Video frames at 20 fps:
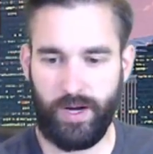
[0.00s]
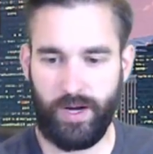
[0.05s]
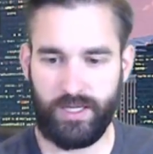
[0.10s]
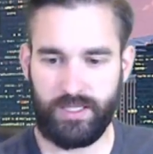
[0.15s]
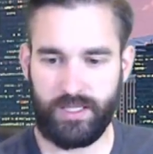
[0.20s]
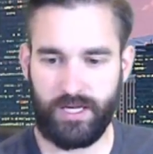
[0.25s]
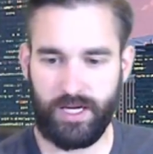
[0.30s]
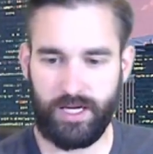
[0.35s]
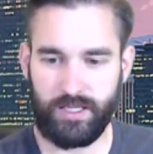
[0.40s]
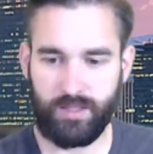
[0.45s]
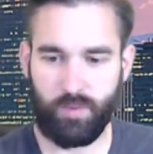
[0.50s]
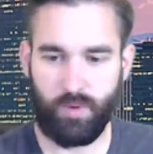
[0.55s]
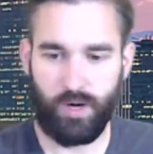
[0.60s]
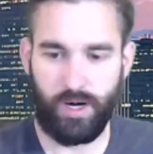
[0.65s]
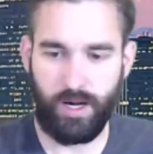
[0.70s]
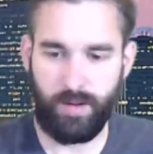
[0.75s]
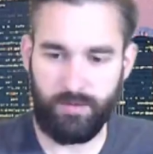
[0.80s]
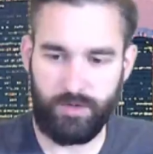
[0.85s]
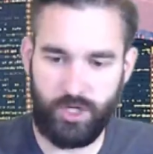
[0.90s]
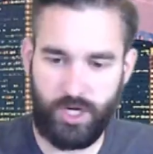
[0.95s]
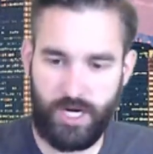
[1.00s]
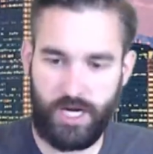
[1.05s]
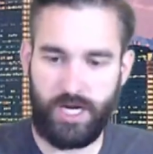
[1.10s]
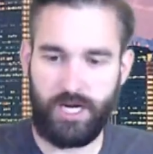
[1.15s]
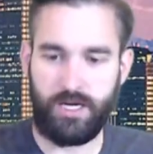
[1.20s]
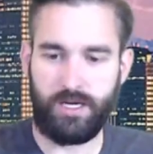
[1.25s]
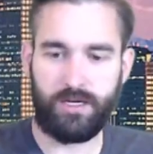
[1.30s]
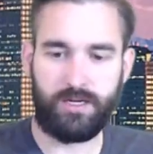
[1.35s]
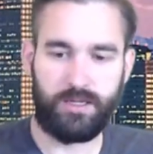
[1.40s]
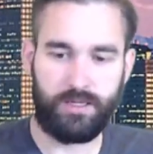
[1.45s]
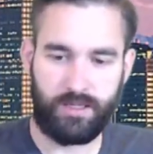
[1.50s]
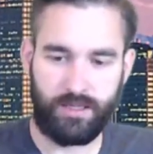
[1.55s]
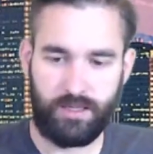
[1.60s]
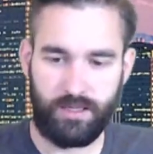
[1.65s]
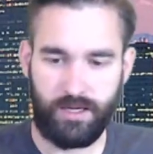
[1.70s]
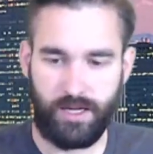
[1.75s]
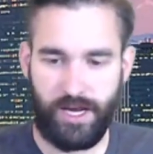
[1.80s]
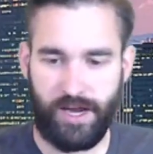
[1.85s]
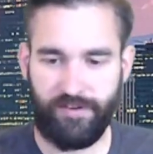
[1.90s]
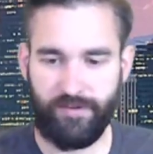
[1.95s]
Wade says, what up, G?
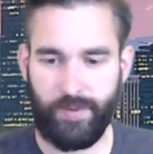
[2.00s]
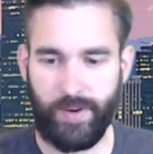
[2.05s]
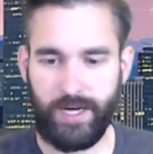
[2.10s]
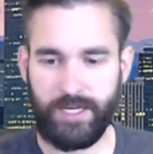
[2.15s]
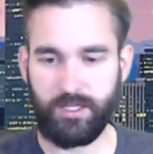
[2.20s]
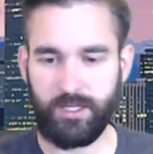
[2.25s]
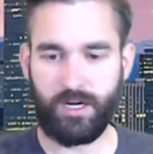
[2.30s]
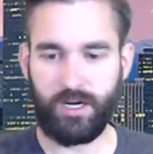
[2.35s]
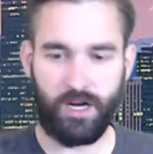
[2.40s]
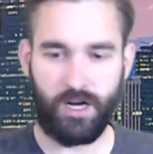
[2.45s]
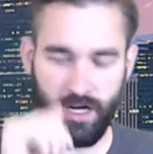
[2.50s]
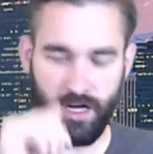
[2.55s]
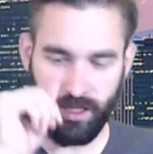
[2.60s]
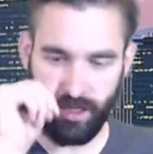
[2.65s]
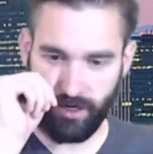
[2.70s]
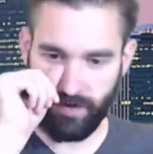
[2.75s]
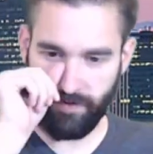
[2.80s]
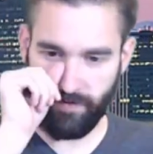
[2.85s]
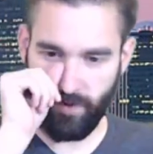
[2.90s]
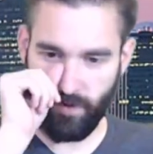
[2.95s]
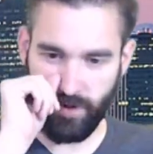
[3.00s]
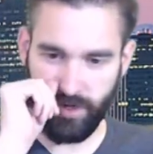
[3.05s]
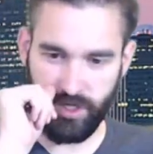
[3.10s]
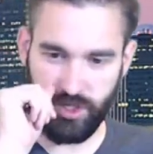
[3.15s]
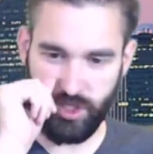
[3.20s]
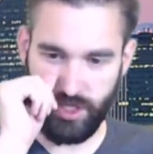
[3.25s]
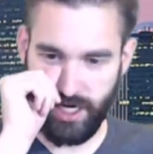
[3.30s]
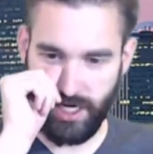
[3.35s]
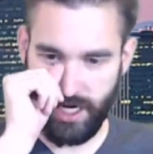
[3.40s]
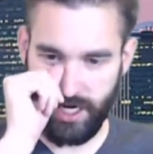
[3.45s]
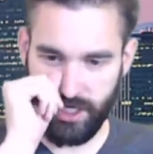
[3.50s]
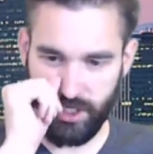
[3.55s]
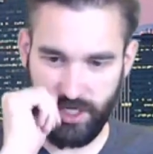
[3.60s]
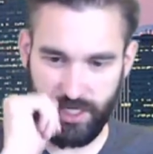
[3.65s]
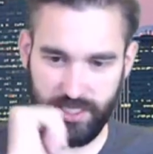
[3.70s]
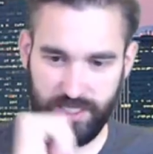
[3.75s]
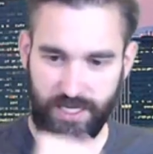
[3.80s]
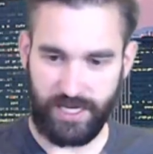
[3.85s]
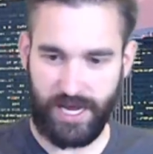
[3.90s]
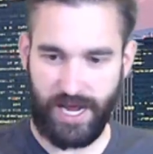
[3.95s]
Everybody's looking forward to G.
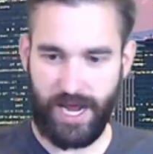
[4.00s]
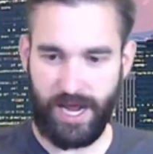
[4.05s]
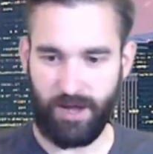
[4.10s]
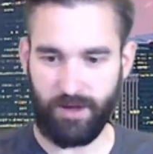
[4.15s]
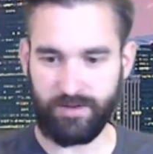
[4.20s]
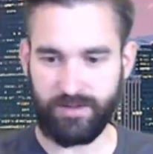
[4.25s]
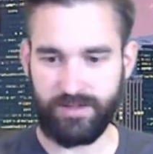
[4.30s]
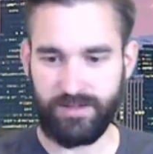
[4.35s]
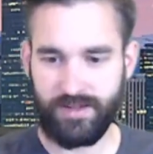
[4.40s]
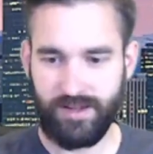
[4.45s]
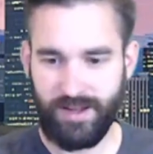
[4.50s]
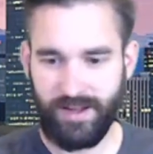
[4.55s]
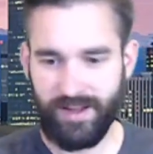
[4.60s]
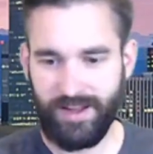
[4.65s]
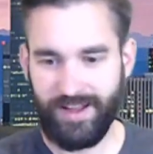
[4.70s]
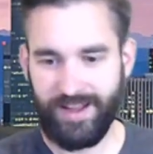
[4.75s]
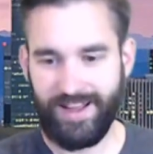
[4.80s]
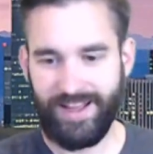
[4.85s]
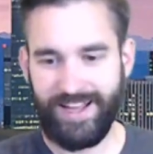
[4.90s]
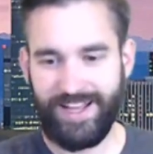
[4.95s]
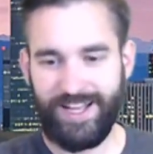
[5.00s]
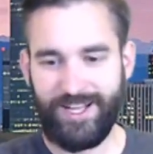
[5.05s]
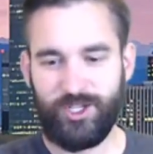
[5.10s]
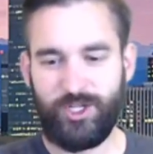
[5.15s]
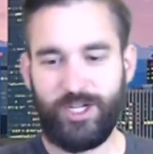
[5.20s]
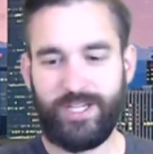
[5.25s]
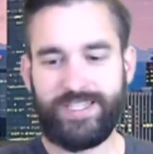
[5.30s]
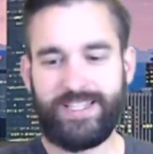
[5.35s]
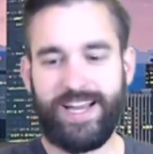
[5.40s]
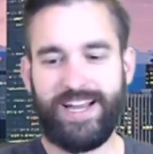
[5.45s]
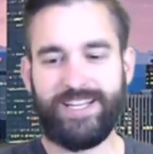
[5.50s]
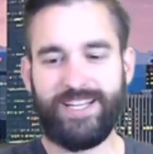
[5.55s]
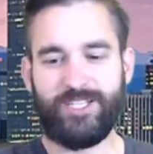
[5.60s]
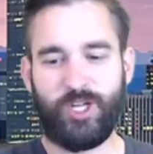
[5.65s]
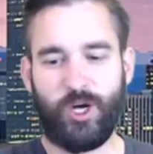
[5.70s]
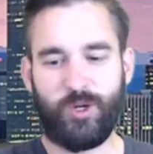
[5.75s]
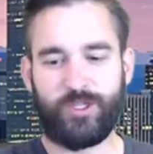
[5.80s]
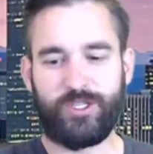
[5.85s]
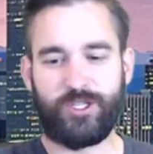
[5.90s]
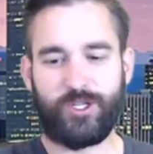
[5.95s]
G's in the house. G
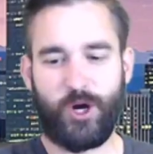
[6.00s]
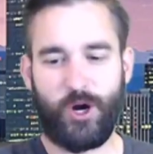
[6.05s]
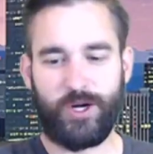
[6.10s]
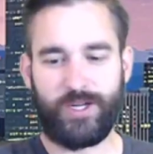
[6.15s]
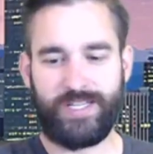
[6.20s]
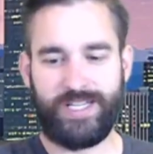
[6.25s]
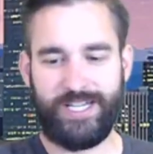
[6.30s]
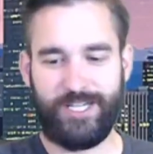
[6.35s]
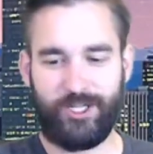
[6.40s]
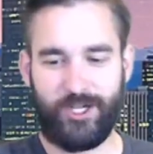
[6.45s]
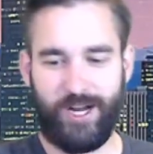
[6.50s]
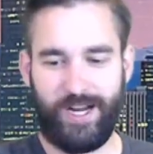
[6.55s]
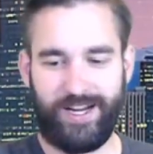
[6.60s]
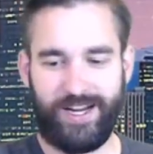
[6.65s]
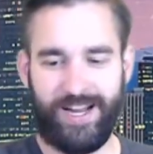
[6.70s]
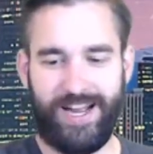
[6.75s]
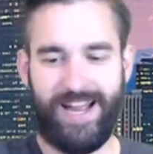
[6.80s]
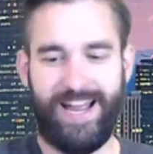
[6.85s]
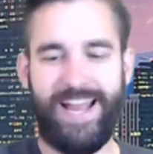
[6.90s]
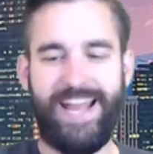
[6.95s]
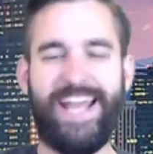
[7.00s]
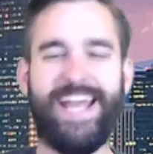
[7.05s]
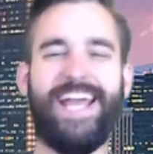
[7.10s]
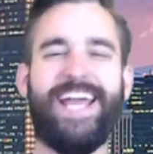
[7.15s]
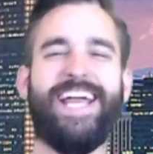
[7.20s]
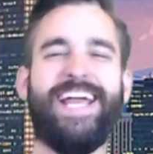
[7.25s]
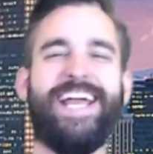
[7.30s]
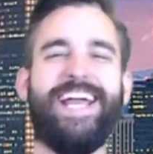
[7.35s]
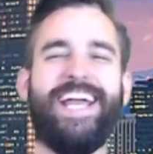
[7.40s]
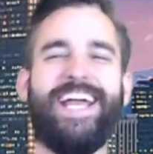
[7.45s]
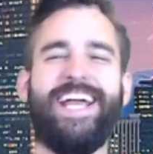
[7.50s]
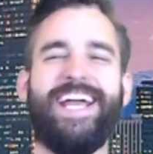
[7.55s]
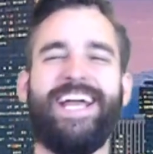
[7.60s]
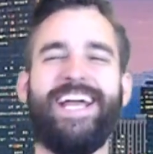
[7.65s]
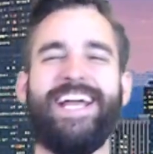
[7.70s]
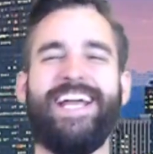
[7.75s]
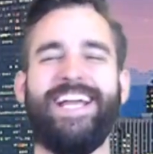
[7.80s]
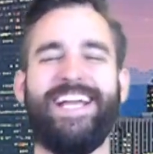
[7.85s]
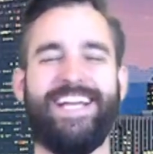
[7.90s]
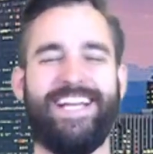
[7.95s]
saying, don't start
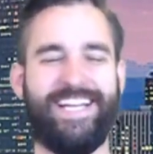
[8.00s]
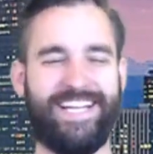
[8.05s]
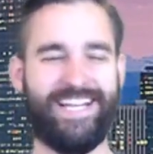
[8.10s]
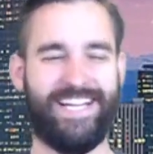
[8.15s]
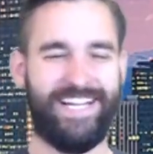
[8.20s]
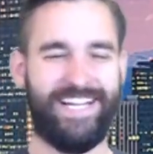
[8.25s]
TJ.